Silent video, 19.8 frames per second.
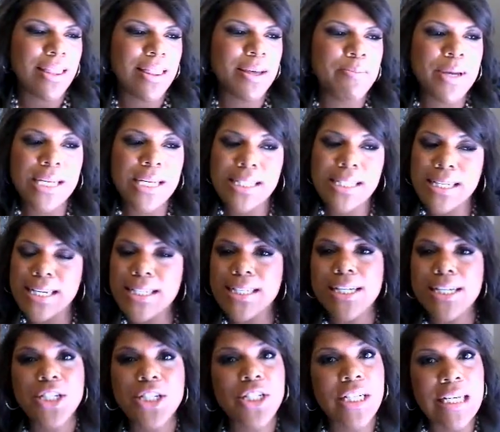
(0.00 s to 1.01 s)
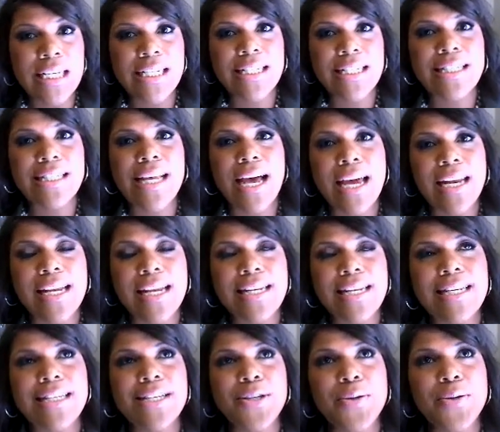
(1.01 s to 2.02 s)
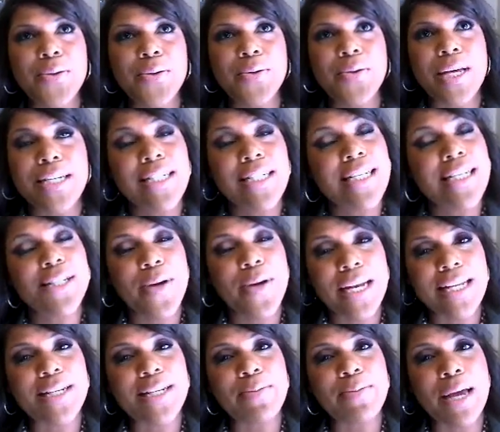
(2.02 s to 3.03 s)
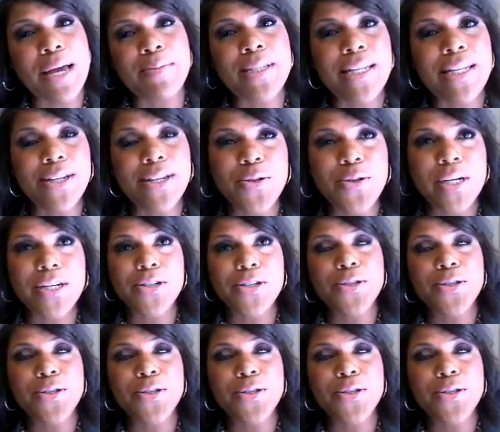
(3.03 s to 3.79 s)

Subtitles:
the business. She decided that she's ready to become a sales director.